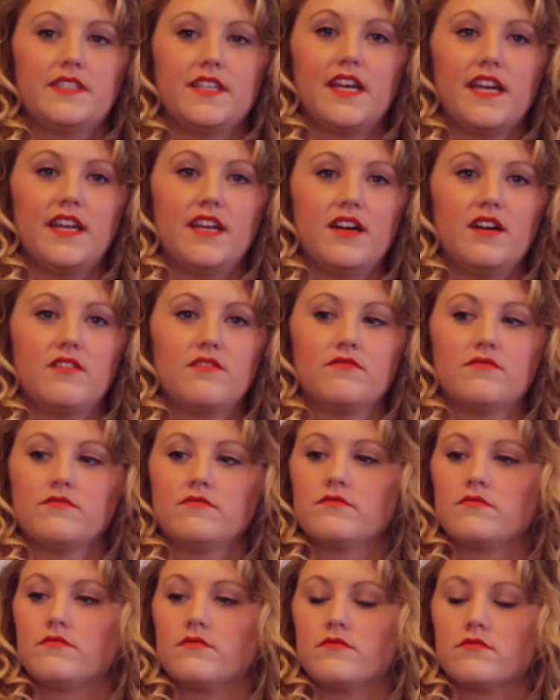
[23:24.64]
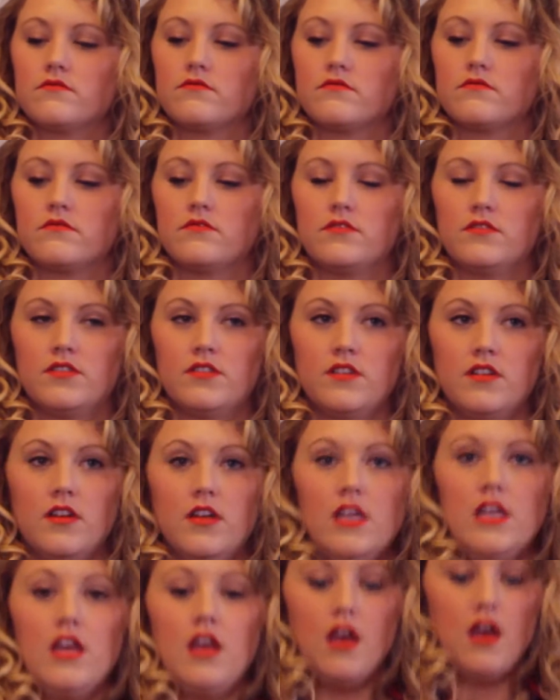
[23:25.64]
I don't know if you want to just
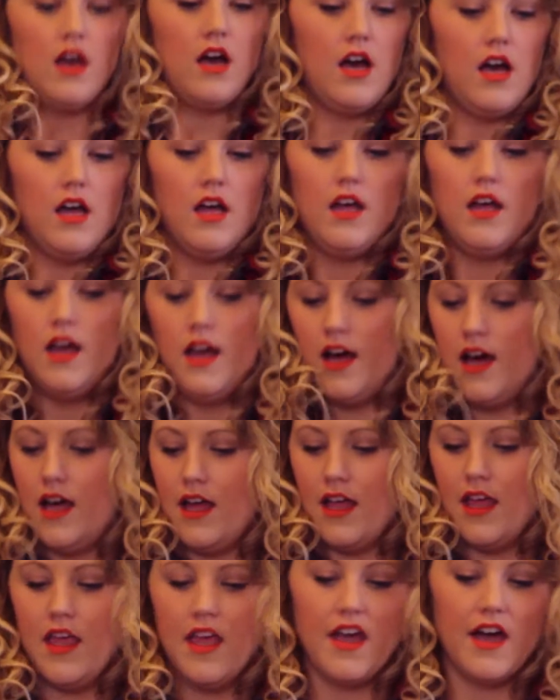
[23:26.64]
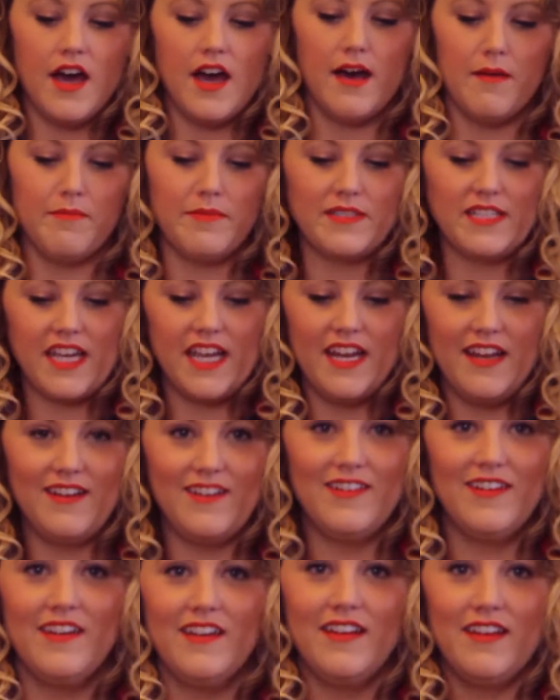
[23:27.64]
do that part over again.
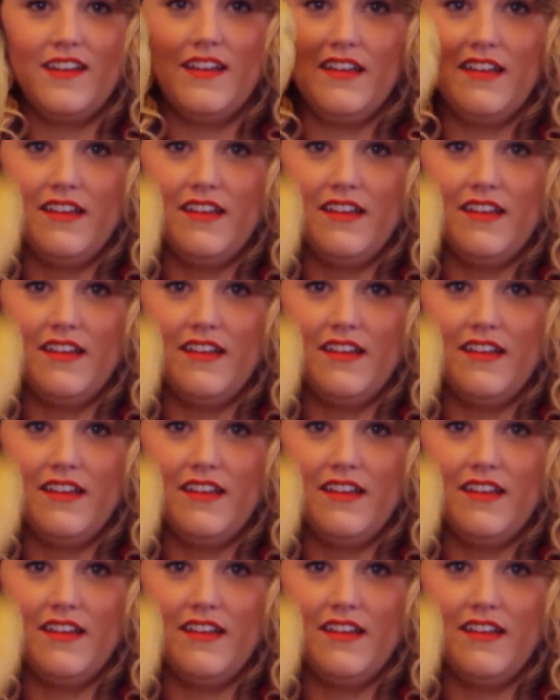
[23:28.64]
Anyways.